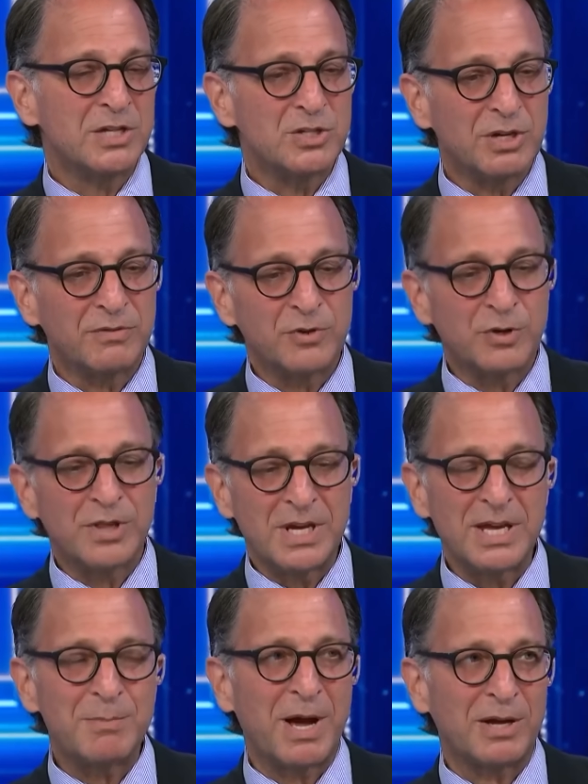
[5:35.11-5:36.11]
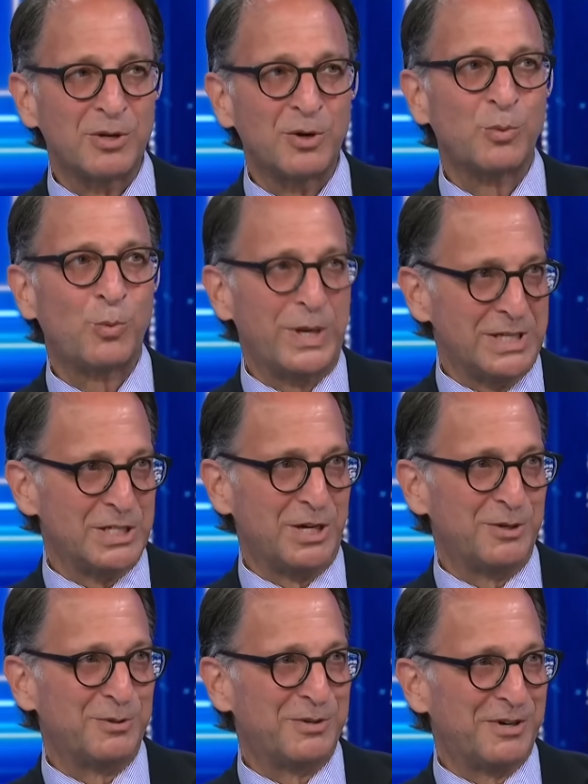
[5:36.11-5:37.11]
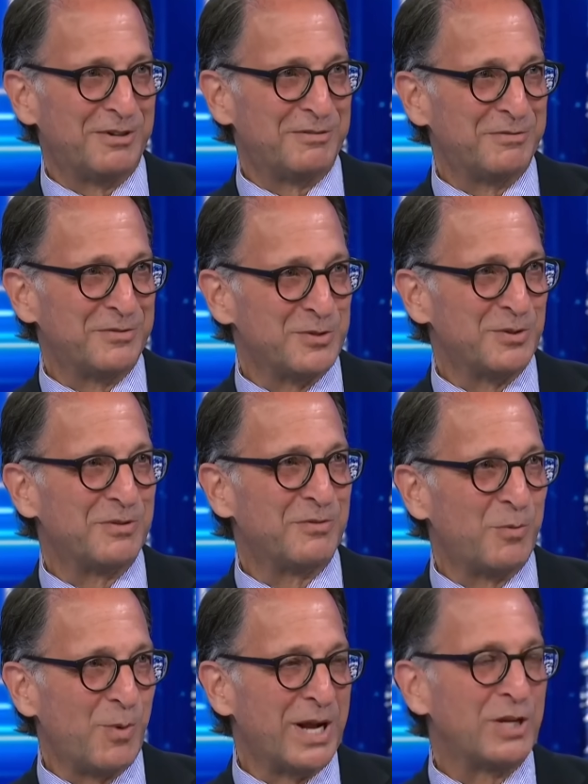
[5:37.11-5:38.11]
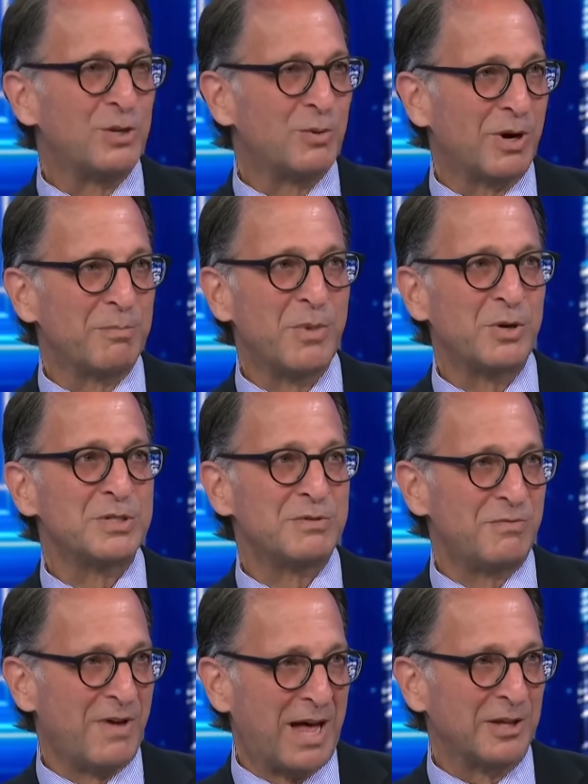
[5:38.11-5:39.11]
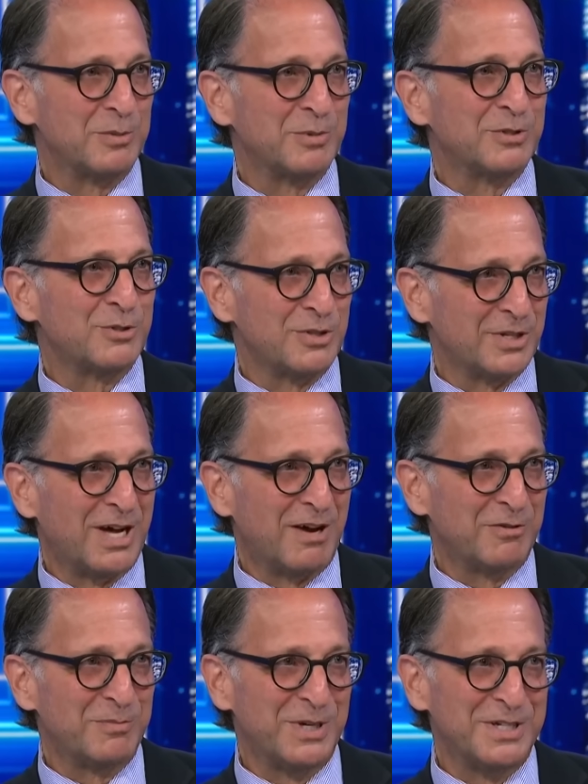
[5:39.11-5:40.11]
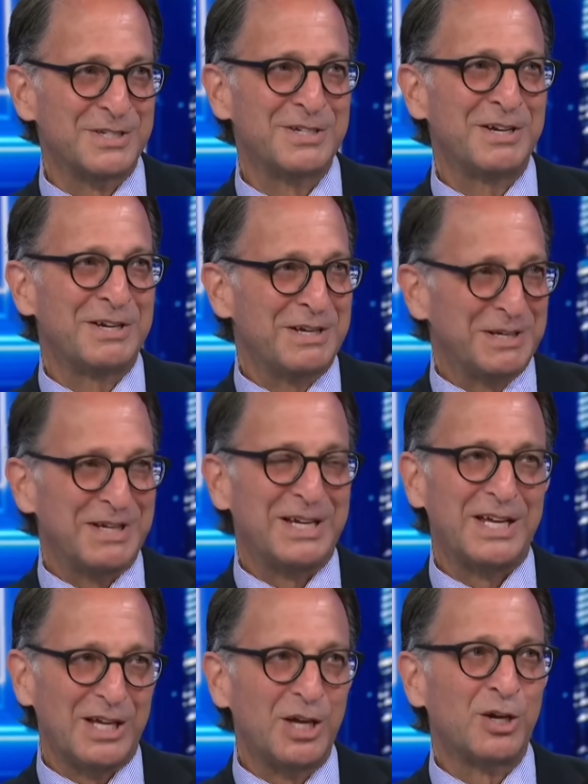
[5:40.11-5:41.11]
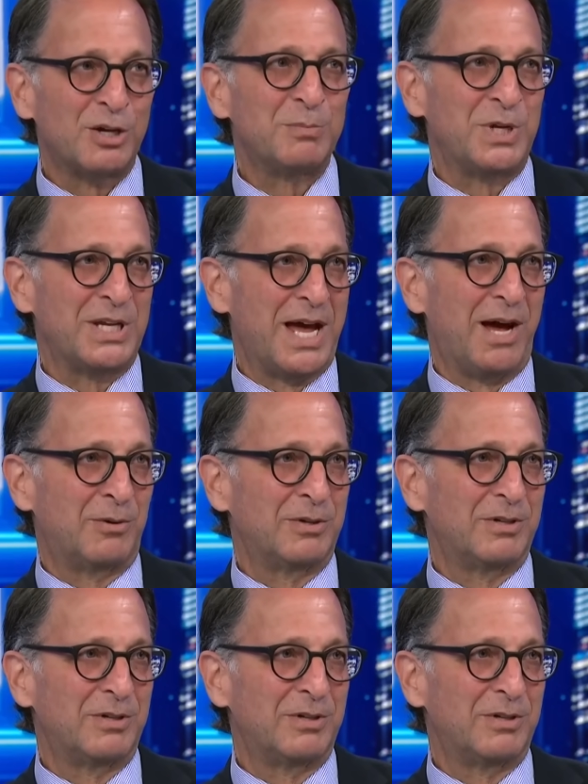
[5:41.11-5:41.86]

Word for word: So if you're thinking about your window of sort of when you are most valuable to the government, it could be now.